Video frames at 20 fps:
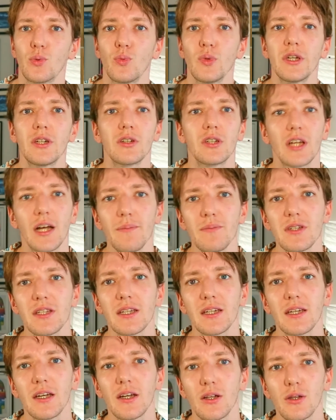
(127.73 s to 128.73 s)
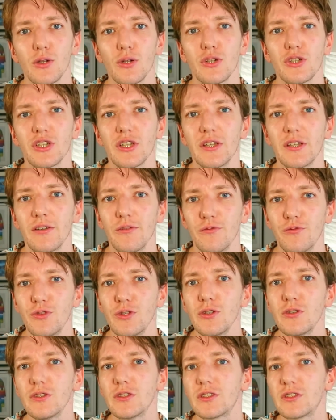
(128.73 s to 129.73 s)
we could come to the conclusion that
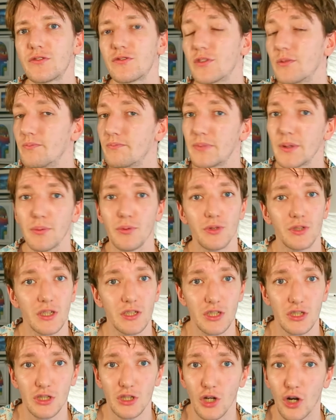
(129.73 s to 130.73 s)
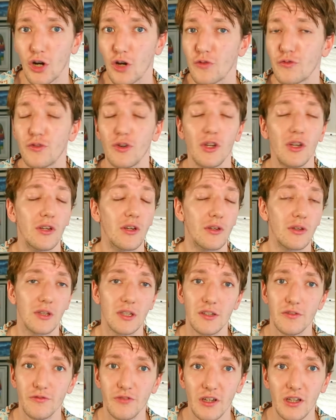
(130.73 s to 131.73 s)
views from people such as Coffin and
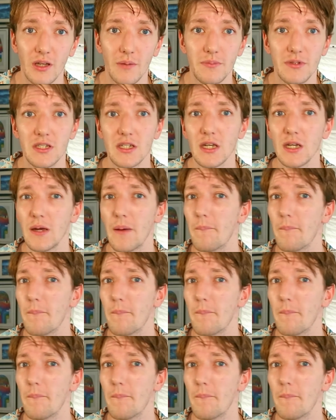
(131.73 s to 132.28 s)
Lee Phillips